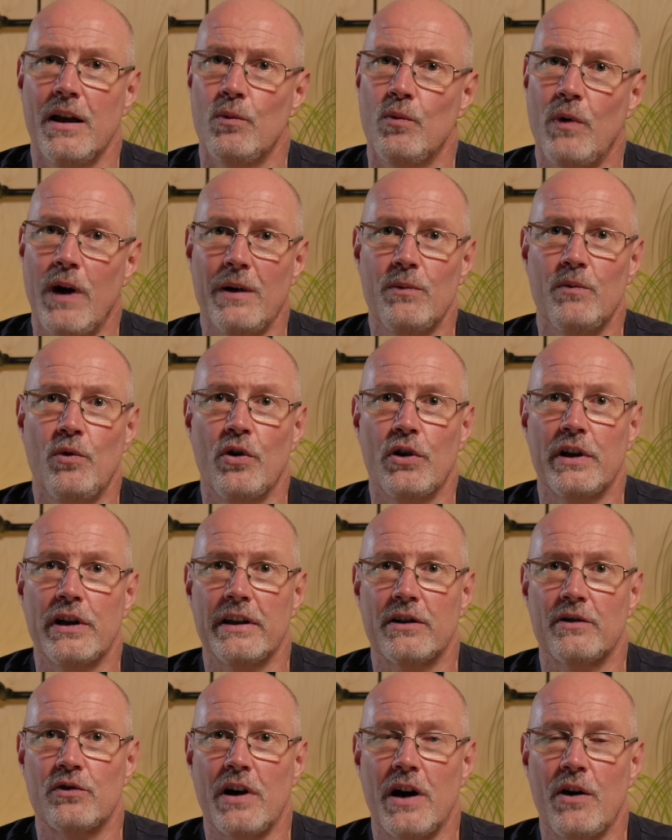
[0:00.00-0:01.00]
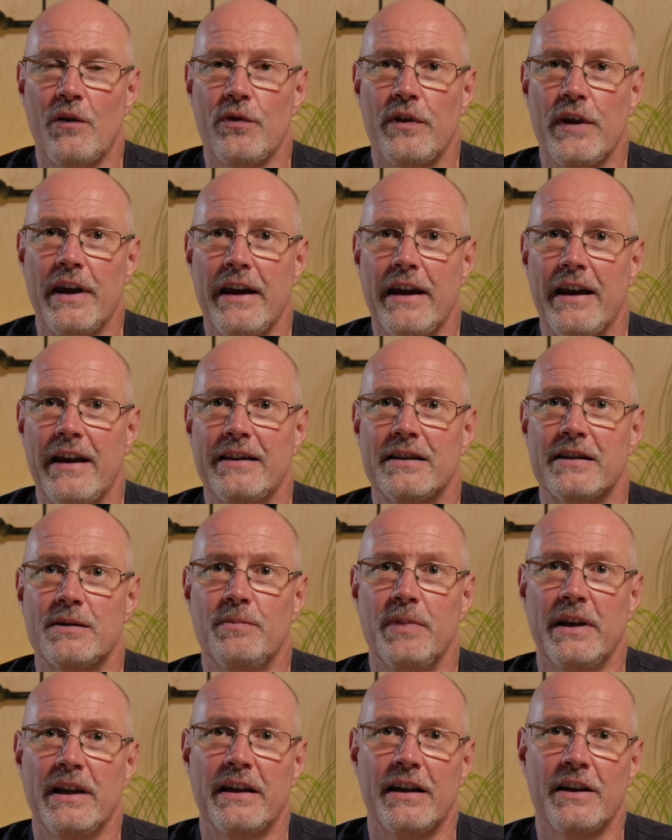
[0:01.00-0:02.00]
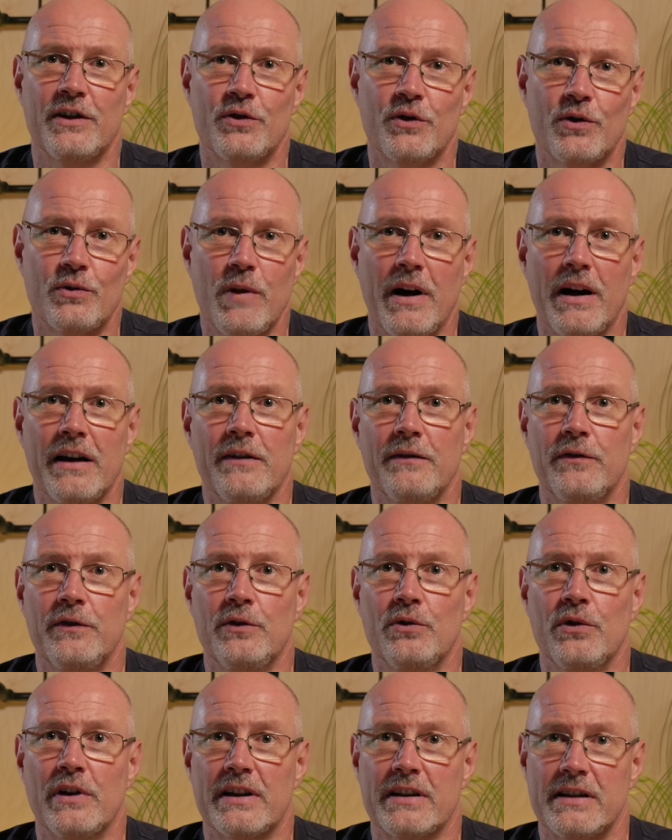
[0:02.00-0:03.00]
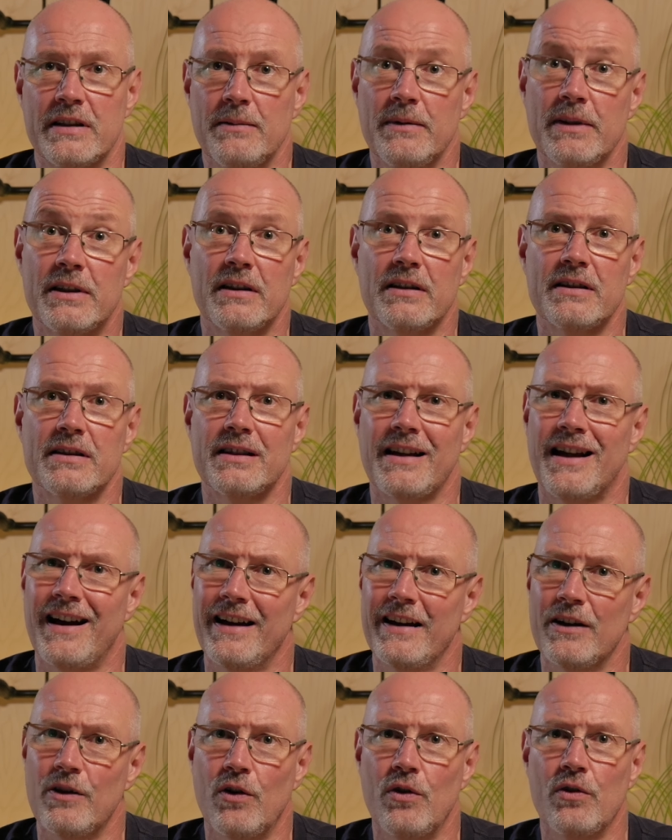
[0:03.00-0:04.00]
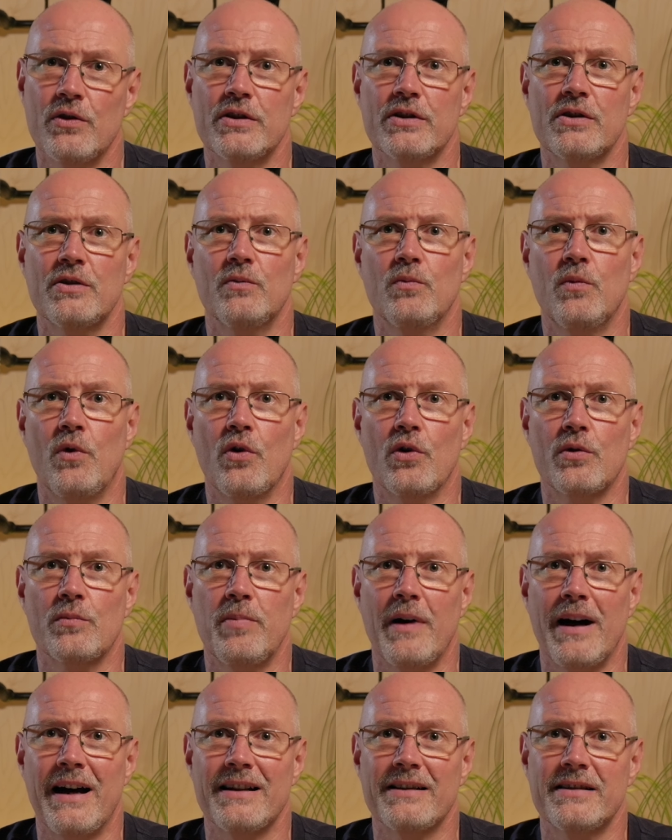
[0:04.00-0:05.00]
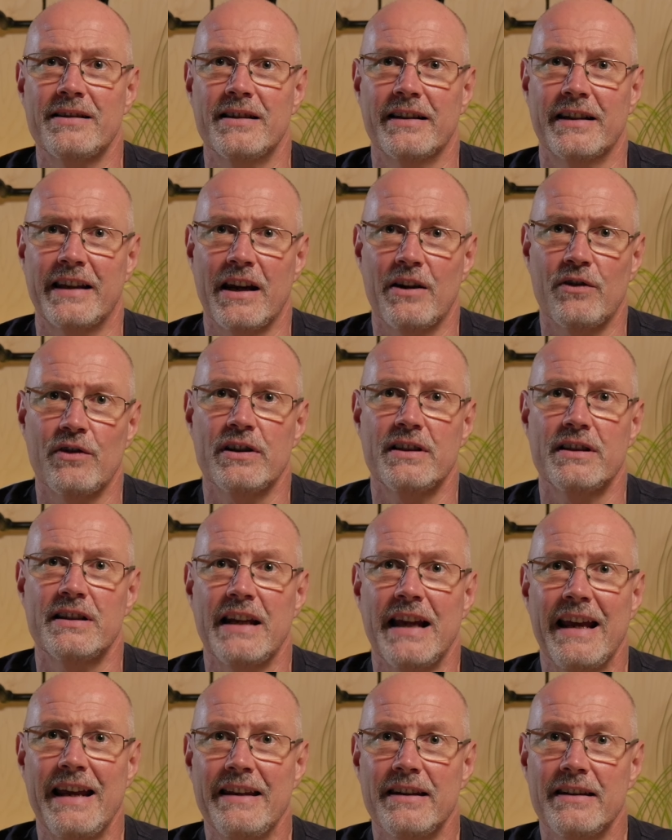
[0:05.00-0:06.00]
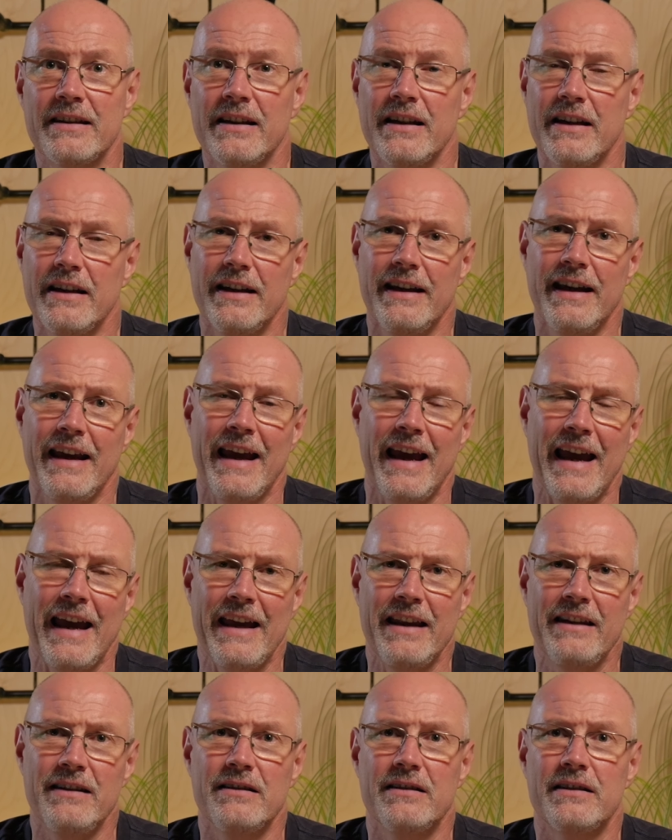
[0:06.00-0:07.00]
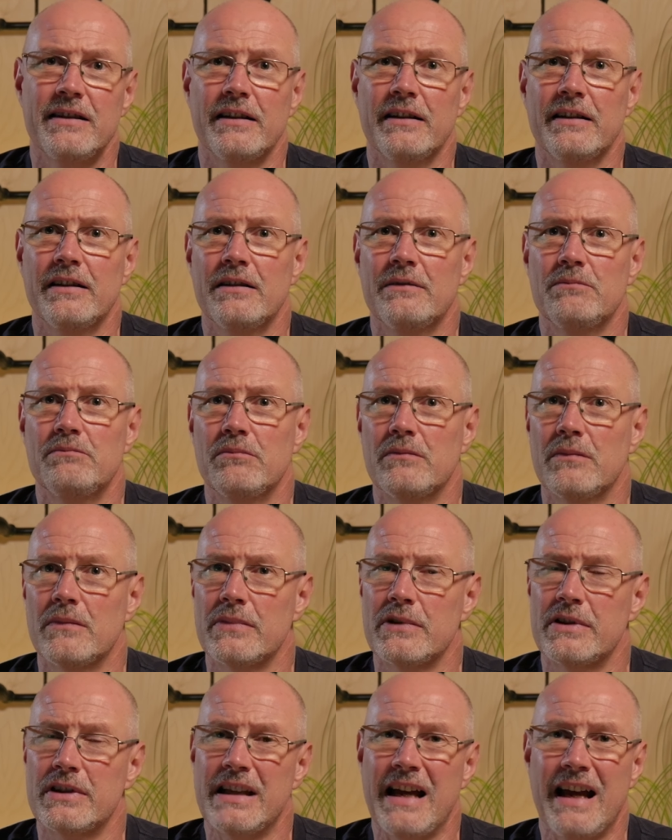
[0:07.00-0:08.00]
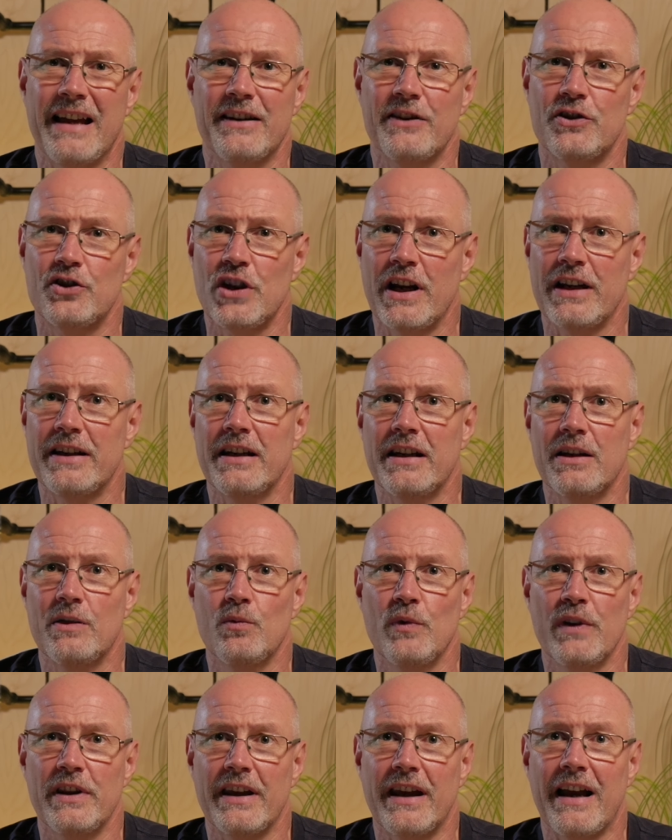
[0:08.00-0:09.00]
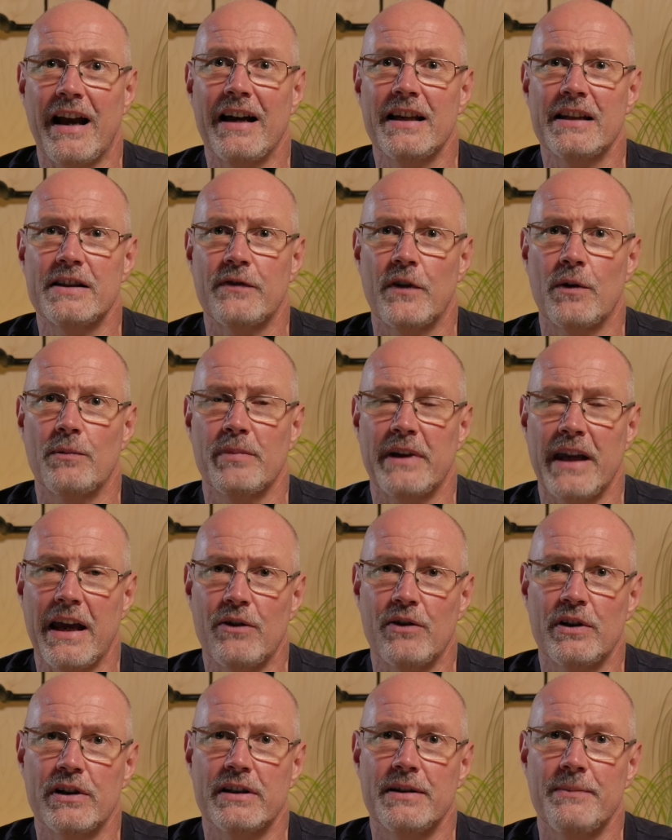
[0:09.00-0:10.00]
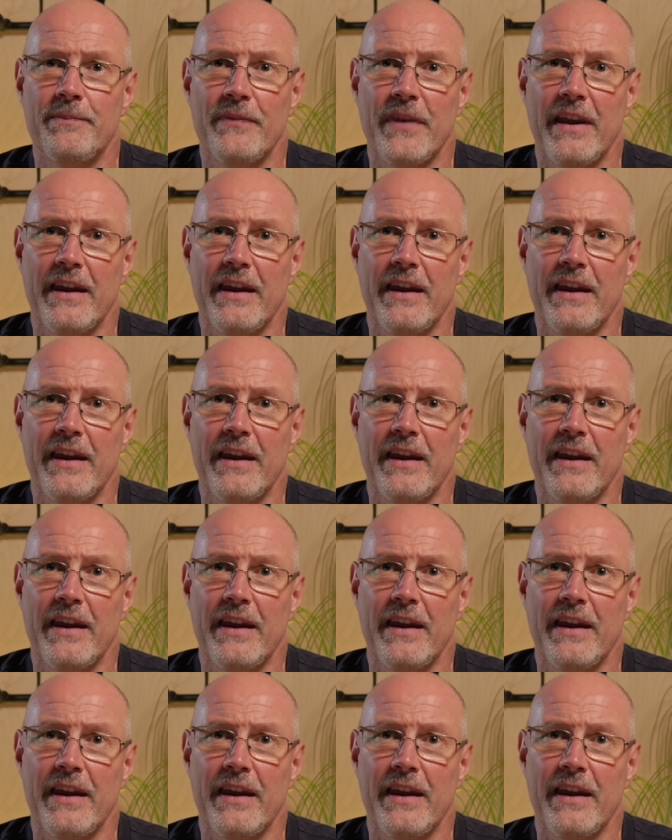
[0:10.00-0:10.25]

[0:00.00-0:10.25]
While walking around there and speaking to quite a few exhibitors, I also walked past the Garrett stand and um, started chatting with the guys from Garrett.